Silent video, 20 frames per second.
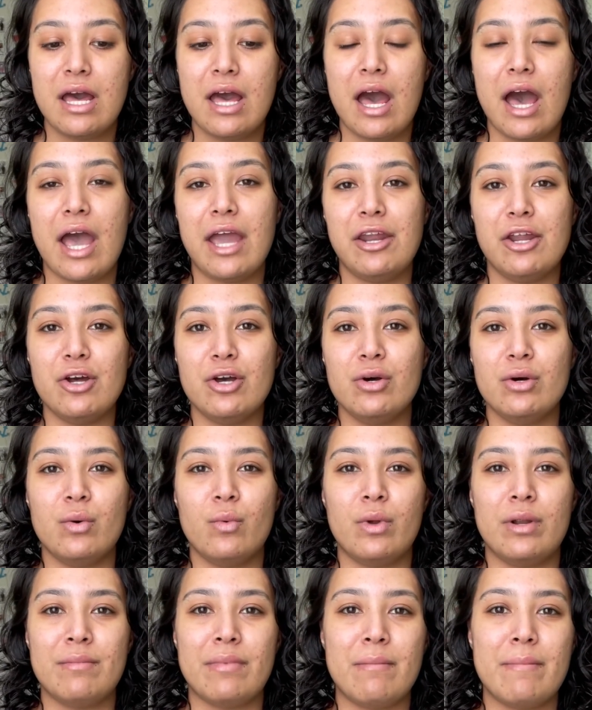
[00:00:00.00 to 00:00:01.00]
I know
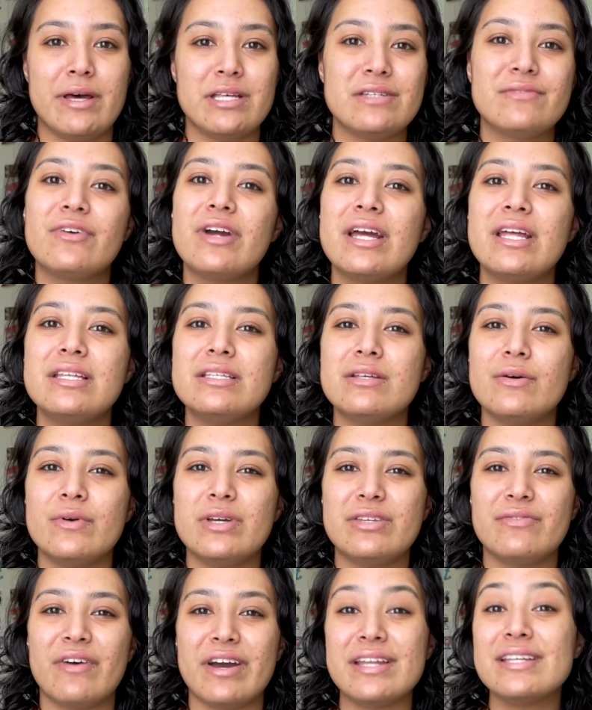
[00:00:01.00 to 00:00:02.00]
one of my best friends
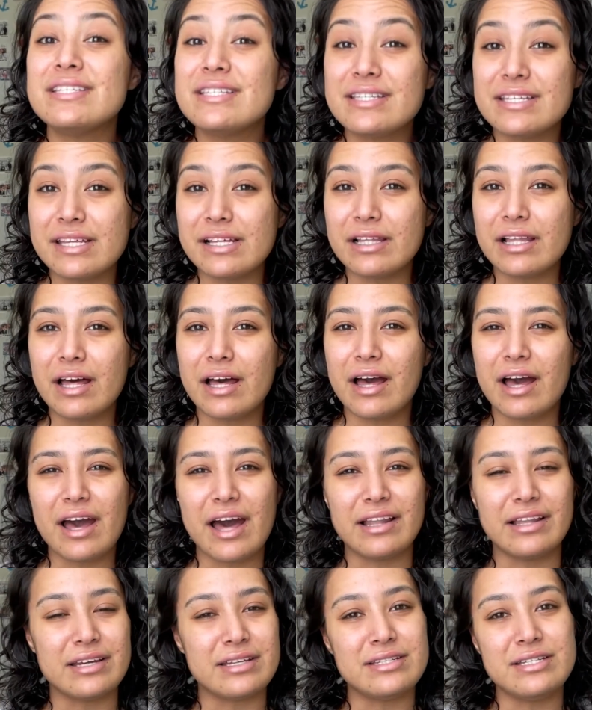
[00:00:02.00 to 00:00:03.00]
always finds Stila at
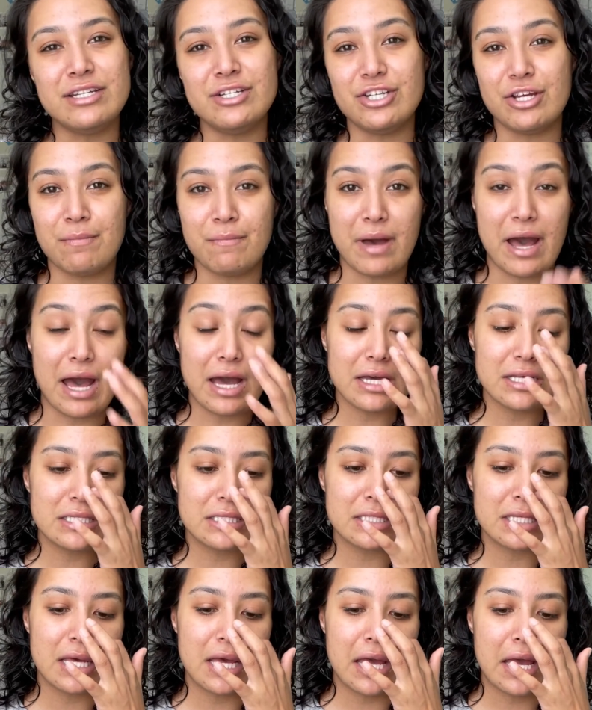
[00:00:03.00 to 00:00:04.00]
like TJ
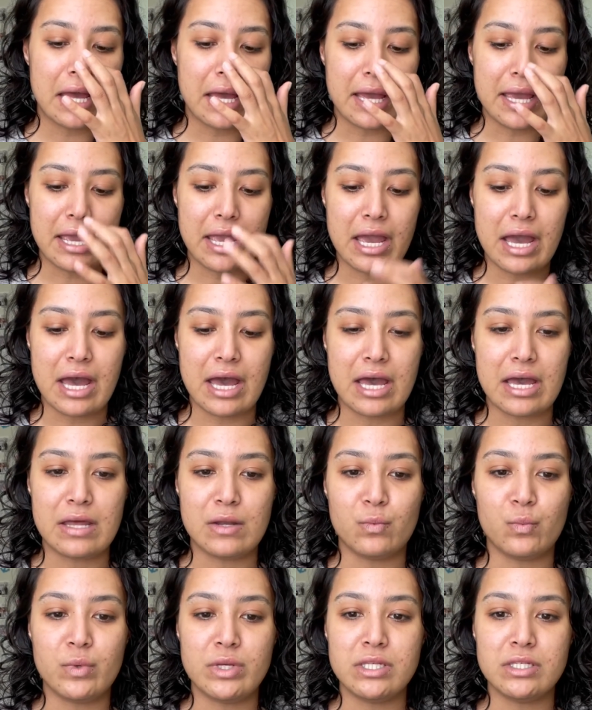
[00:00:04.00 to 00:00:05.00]
Maxx,
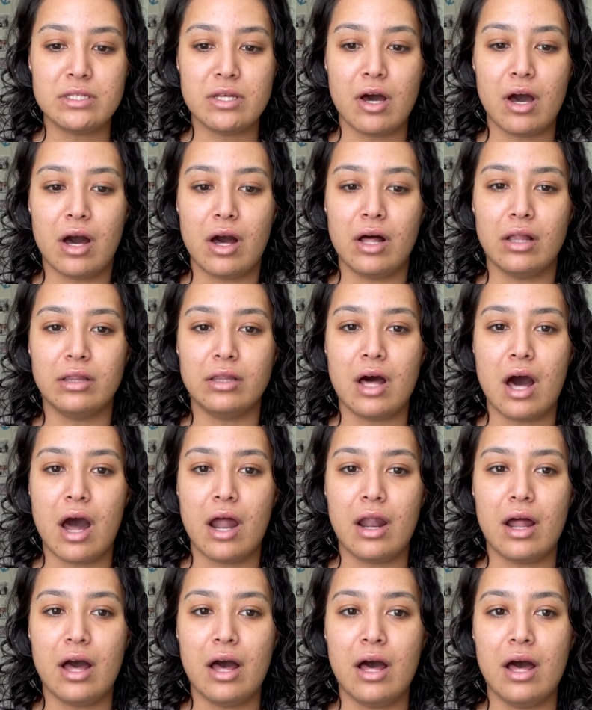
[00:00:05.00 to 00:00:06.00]
and we saw a
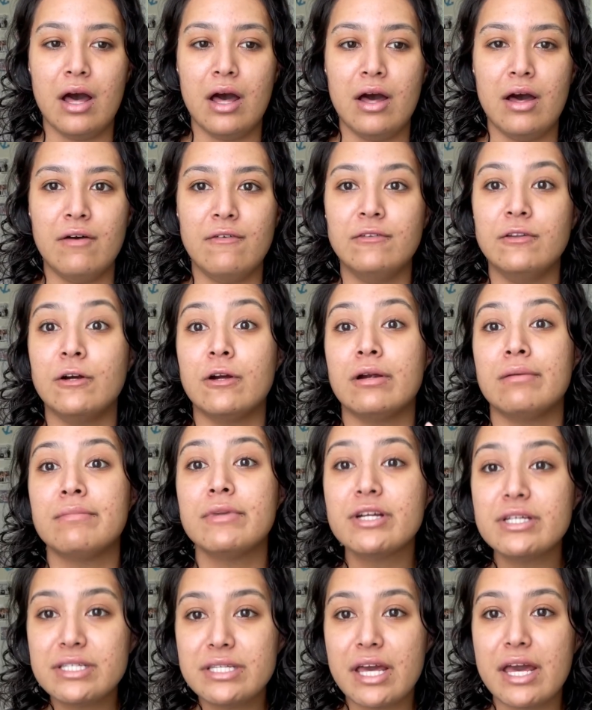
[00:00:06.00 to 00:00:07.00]
lot of Laura
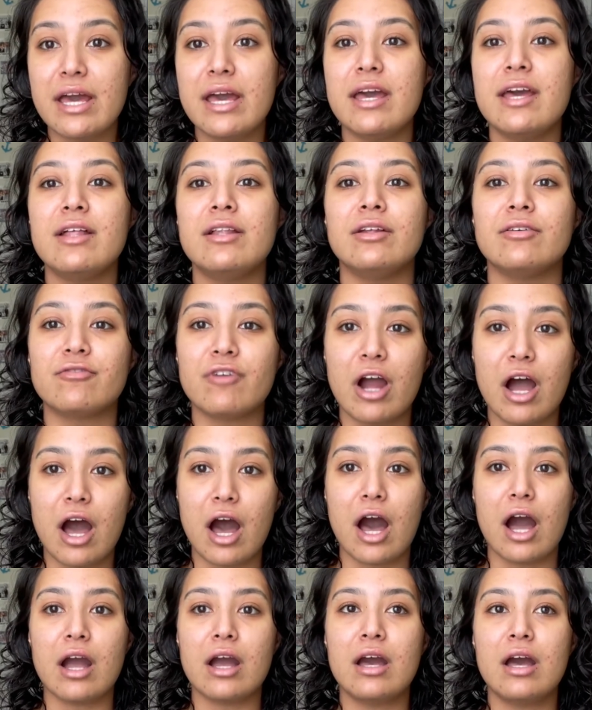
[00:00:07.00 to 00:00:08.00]
Mercier,
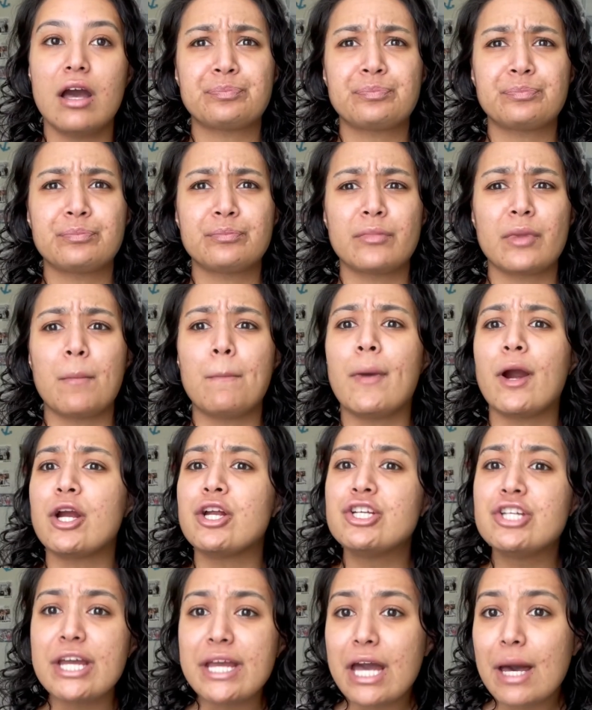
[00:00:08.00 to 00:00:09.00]
Lorac, Marc
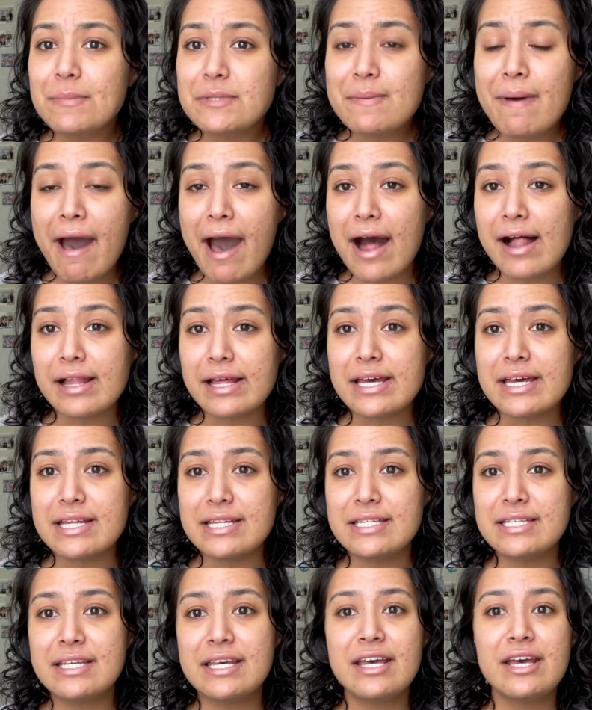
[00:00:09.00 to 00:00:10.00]
Jacobs
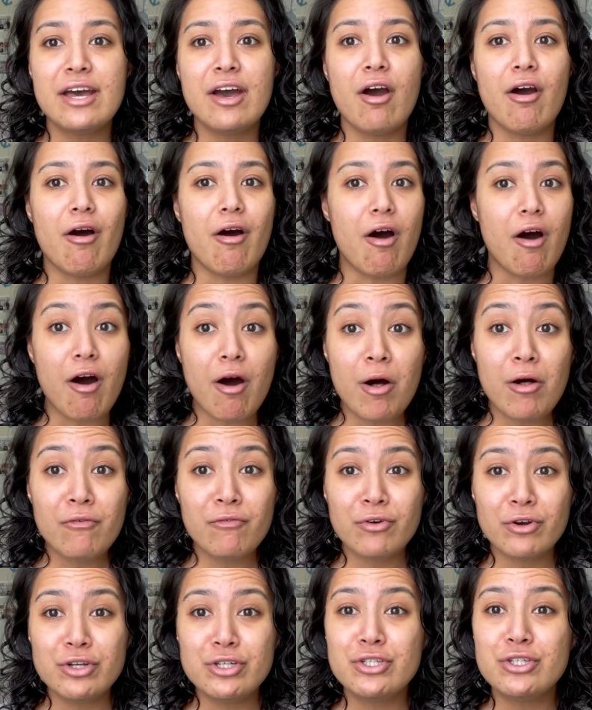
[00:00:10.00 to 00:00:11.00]
palettes, all
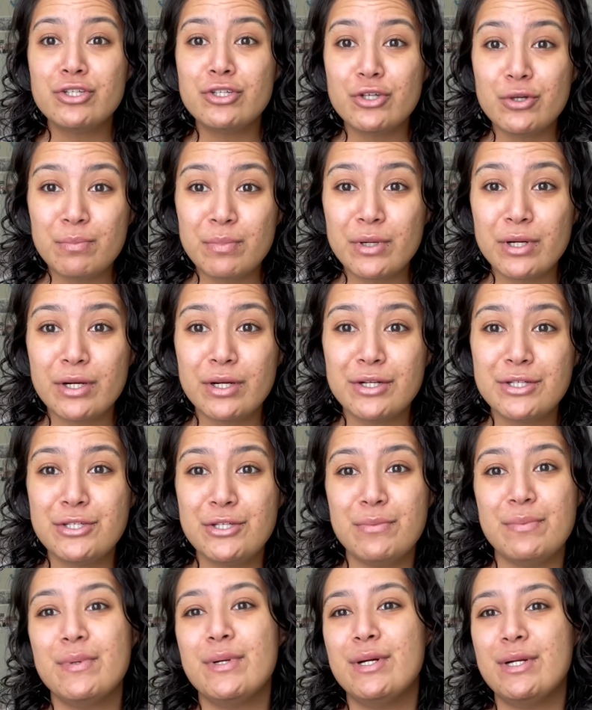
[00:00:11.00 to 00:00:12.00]
for super
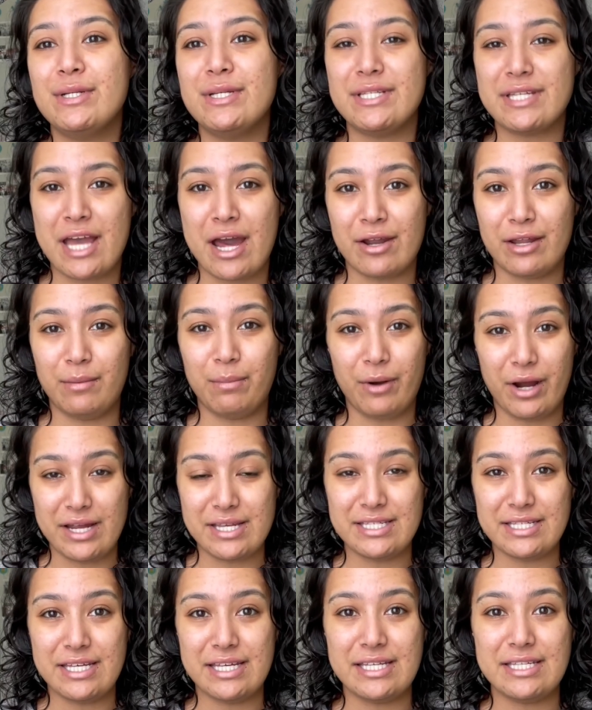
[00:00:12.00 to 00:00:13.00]
discounted
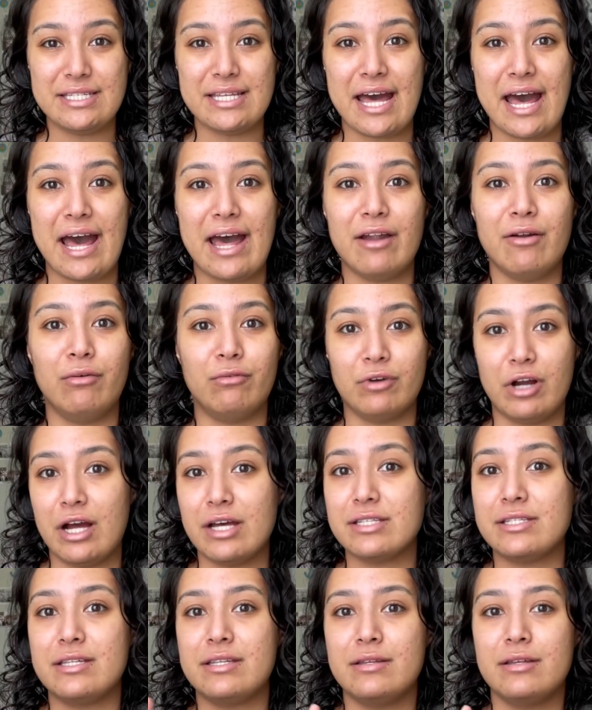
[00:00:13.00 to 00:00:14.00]
prices at
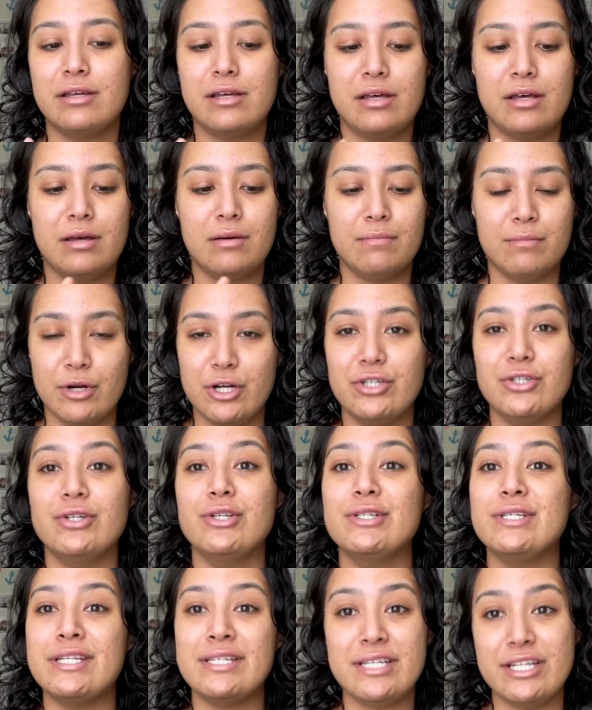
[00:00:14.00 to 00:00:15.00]
Ross,
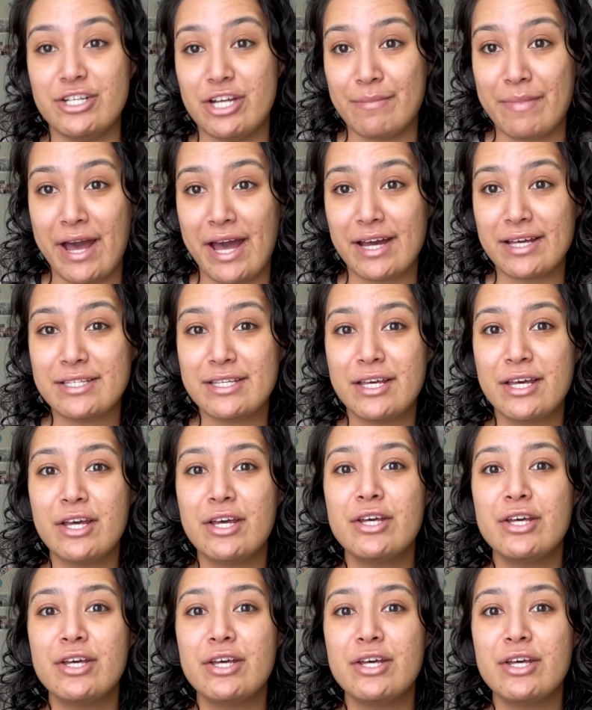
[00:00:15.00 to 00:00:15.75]
Marshall's, and TJ Maxx.